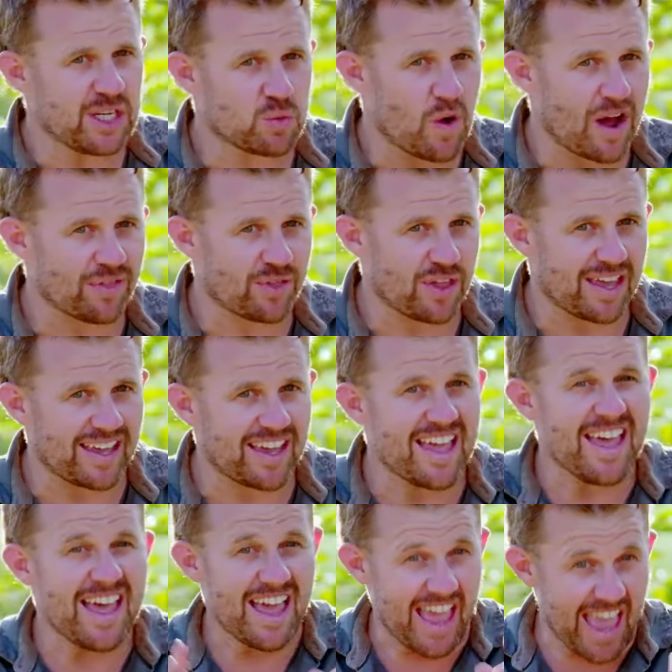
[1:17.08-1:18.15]
is one thing.
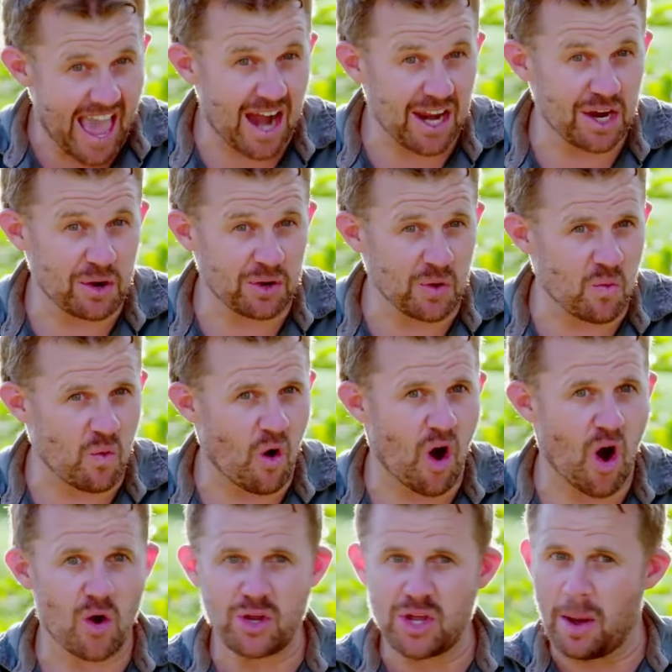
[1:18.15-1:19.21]
Out here in the
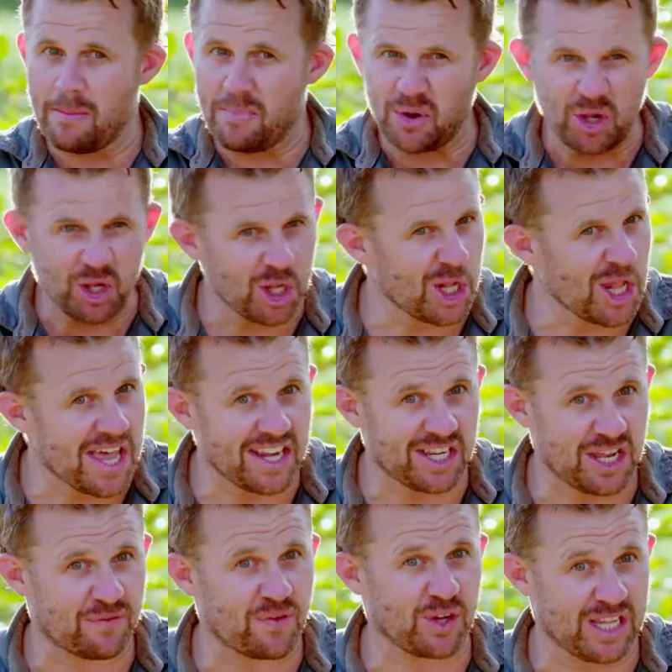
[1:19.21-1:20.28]
wild, complete
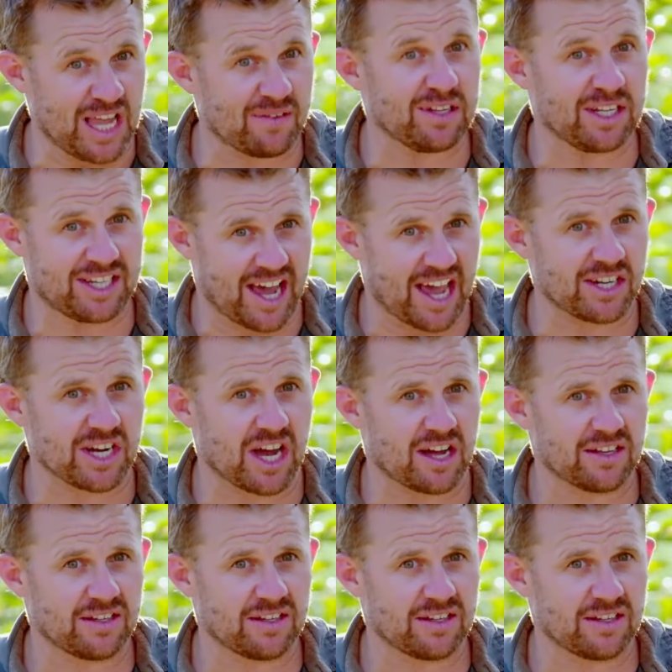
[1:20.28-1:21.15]
different level of danger.